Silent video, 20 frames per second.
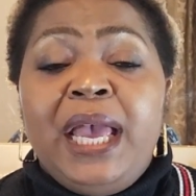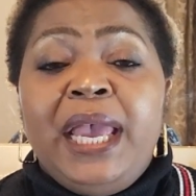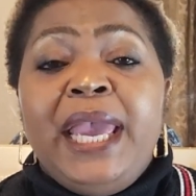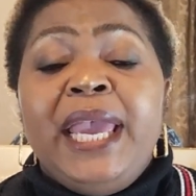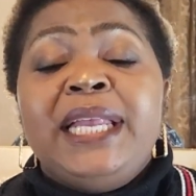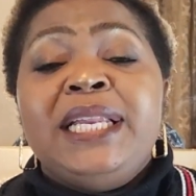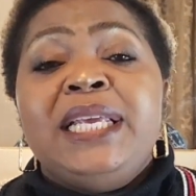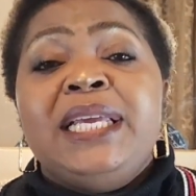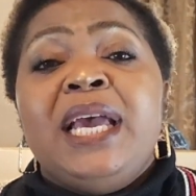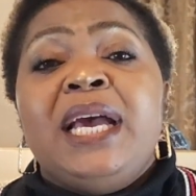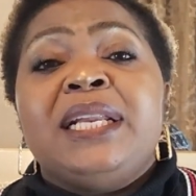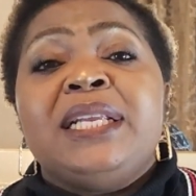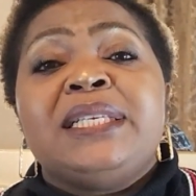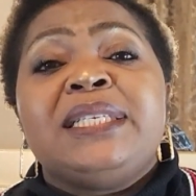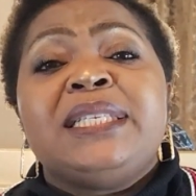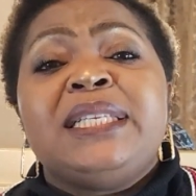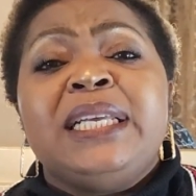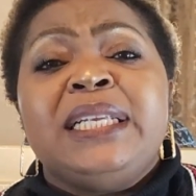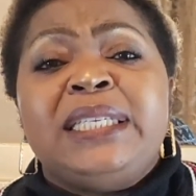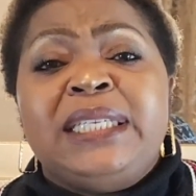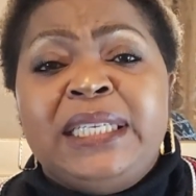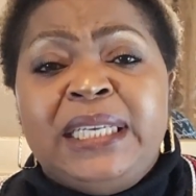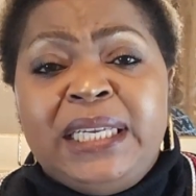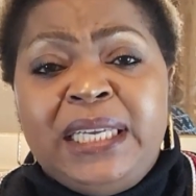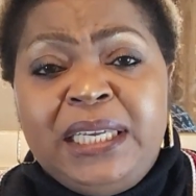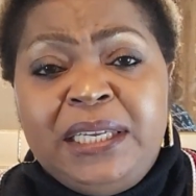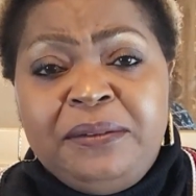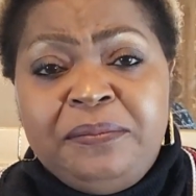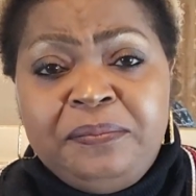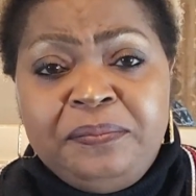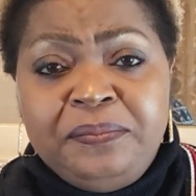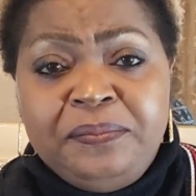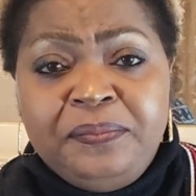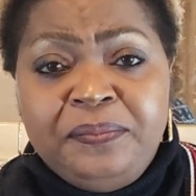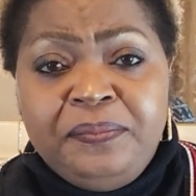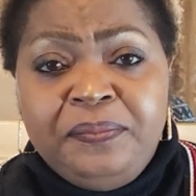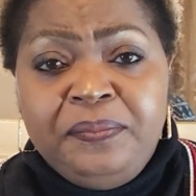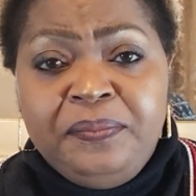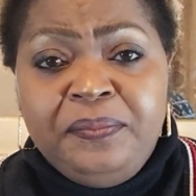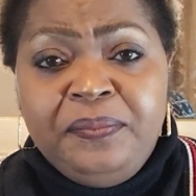any anesthetic,
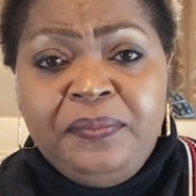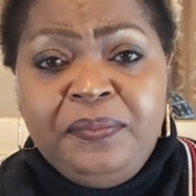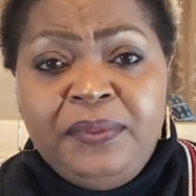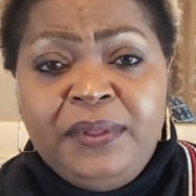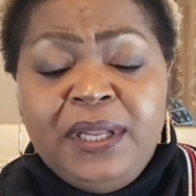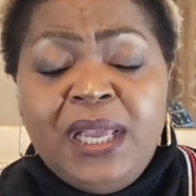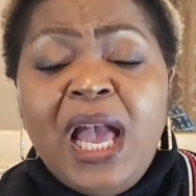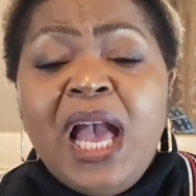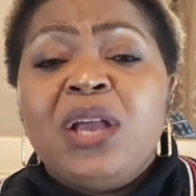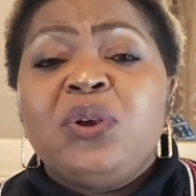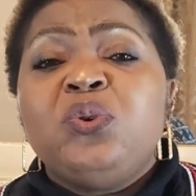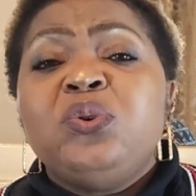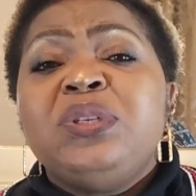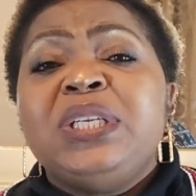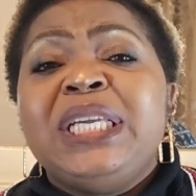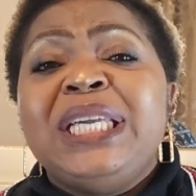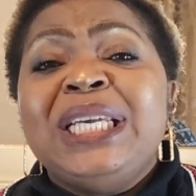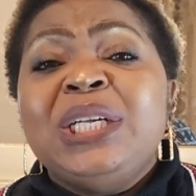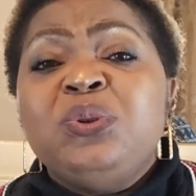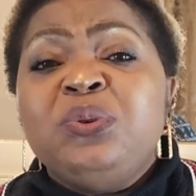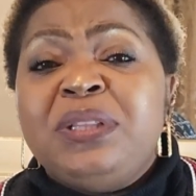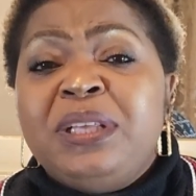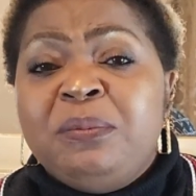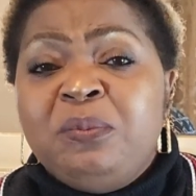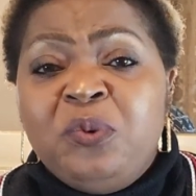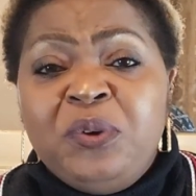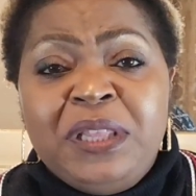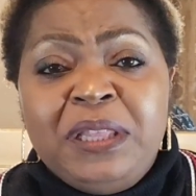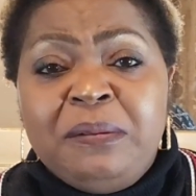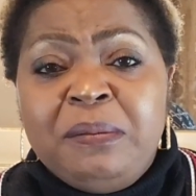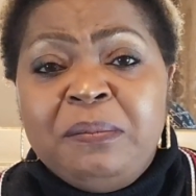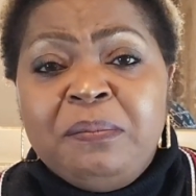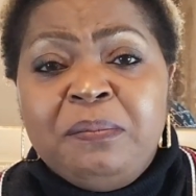I could kill them with